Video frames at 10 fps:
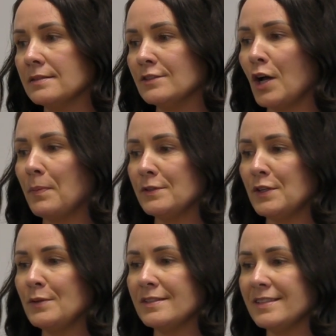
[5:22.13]
There's
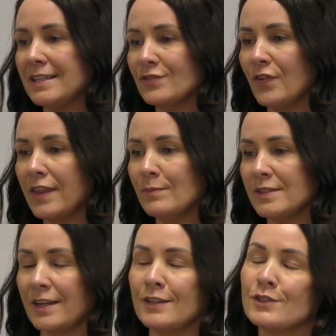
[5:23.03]
opportunities for them
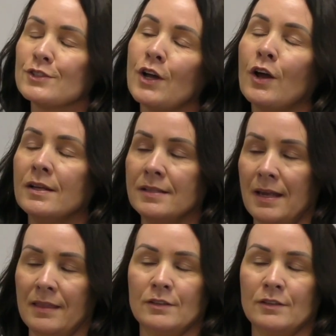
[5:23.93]
to consolidate